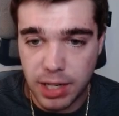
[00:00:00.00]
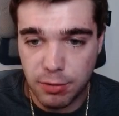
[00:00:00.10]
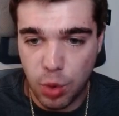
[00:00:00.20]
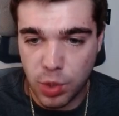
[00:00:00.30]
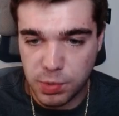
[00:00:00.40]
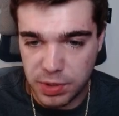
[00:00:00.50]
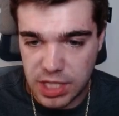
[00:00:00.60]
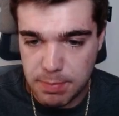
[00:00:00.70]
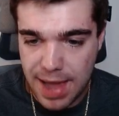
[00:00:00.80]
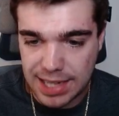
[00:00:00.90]
of course with
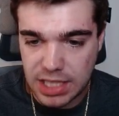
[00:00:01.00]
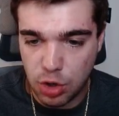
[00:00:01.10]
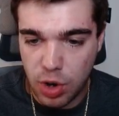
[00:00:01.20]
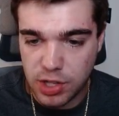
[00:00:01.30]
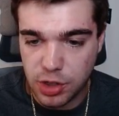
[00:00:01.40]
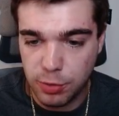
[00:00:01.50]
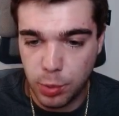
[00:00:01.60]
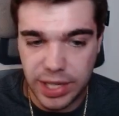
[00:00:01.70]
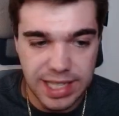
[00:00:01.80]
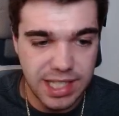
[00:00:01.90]
this MACD crossover,
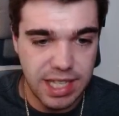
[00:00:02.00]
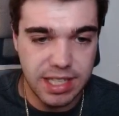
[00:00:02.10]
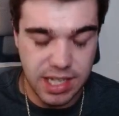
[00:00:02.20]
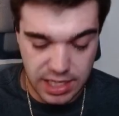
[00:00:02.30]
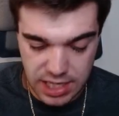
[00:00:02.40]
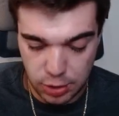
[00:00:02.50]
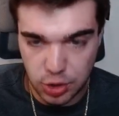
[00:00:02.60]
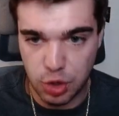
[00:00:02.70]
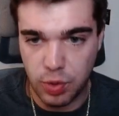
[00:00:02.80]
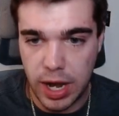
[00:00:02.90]
we can see this continue
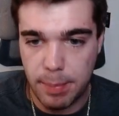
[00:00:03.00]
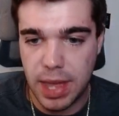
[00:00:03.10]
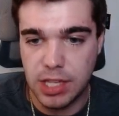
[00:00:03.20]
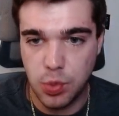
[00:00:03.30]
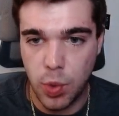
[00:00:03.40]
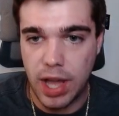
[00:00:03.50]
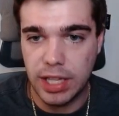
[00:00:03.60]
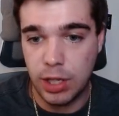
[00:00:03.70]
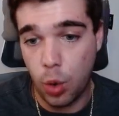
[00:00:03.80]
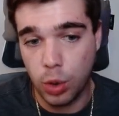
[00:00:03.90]
to run up as well
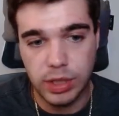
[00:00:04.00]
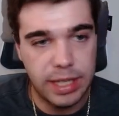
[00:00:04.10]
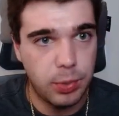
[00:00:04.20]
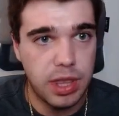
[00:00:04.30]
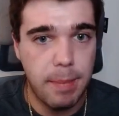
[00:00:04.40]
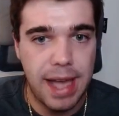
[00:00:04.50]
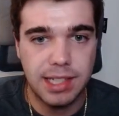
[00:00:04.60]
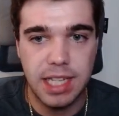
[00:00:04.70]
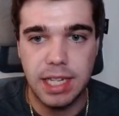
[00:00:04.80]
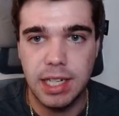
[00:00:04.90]
and correlate with the
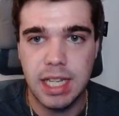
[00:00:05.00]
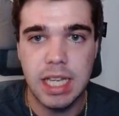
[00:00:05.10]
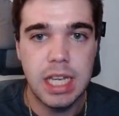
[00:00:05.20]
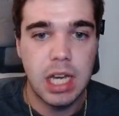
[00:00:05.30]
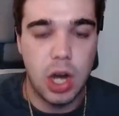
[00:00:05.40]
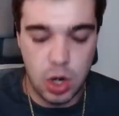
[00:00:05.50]
MACD. All